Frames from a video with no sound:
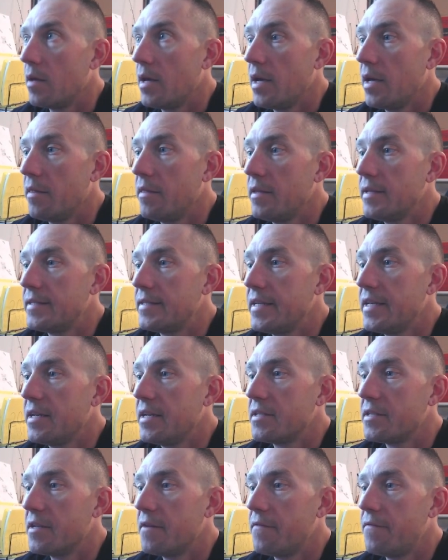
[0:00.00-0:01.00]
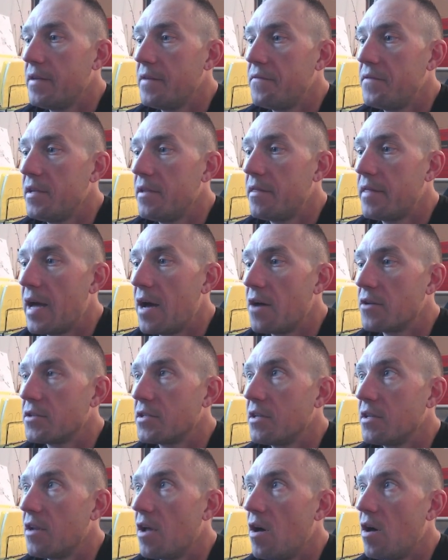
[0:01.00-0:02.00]
And this is a
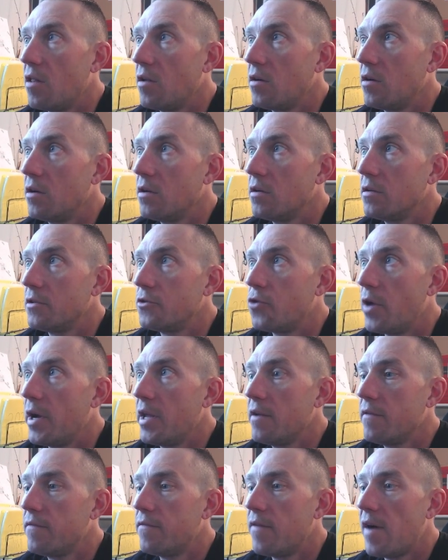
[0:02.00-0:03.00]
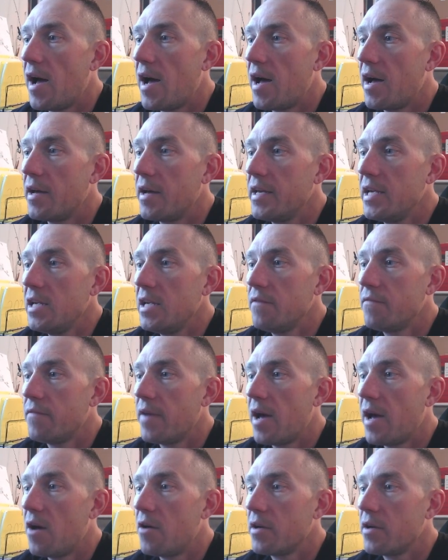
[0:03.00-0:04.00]
$50,000 Tradeify
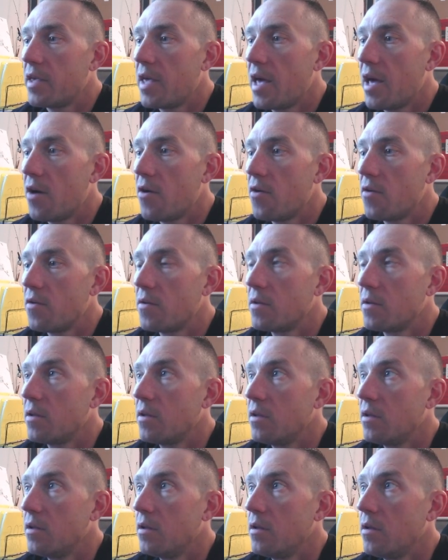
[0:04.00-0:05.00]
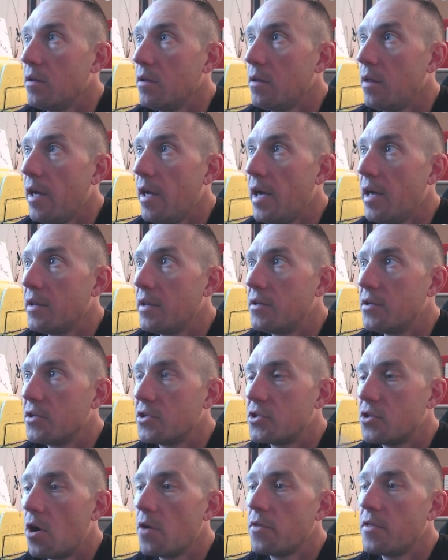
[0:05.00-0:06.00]
eval account. And
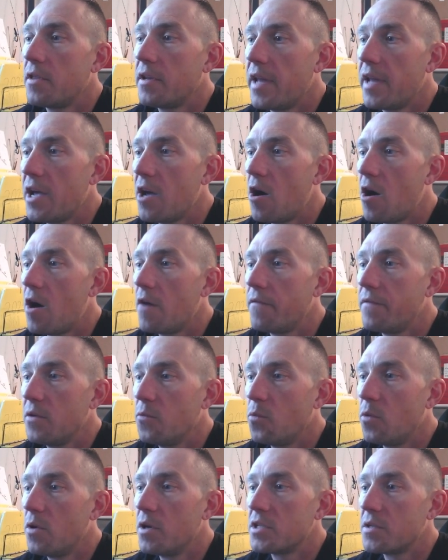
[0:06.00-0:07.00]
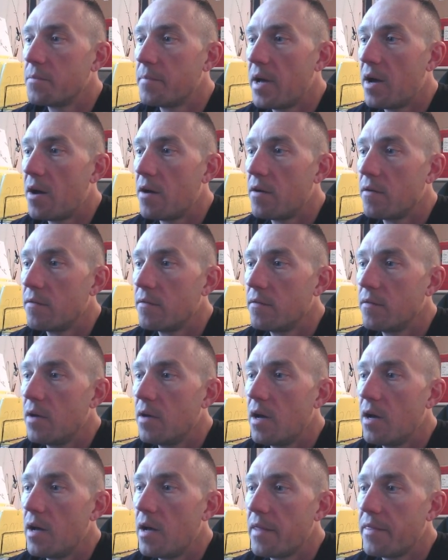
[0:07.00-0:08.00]
to start the day off, it was about,
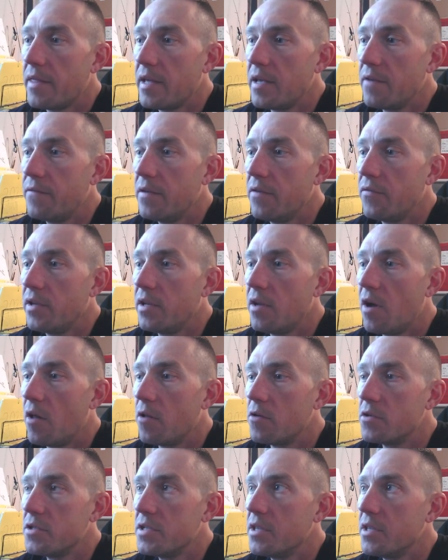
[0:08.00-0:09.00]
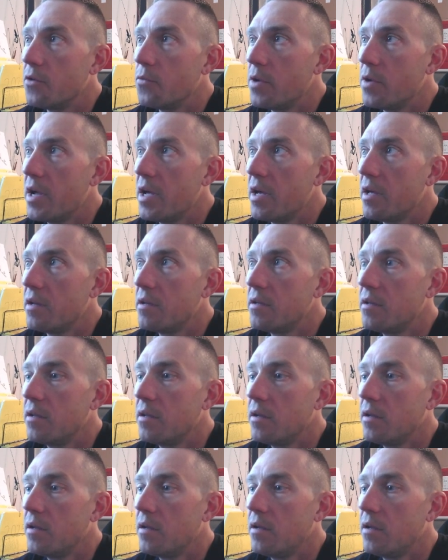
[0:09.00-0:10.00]
I think, $50 in the red
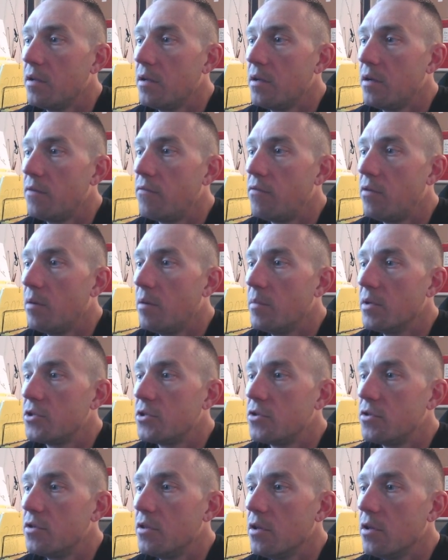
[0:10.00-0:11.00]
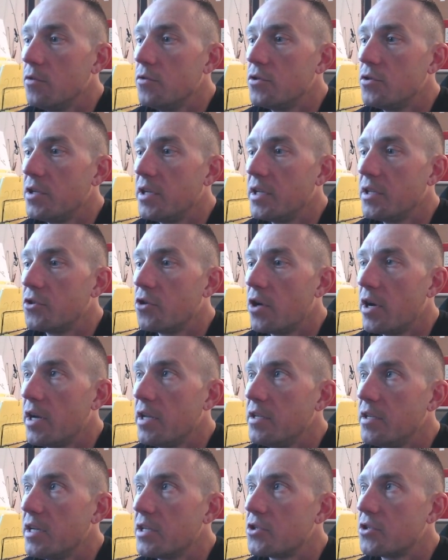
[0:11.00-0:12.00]
from a losing
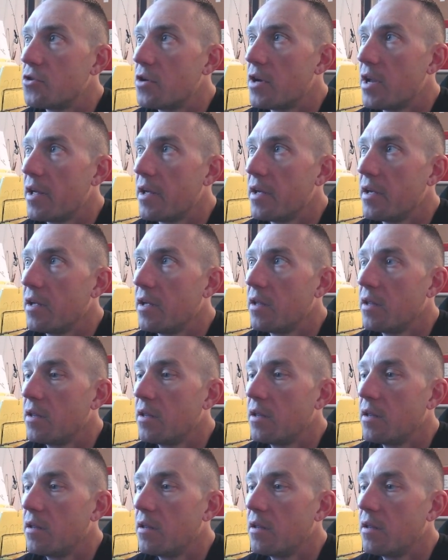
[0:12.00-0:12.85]
trade yesterday.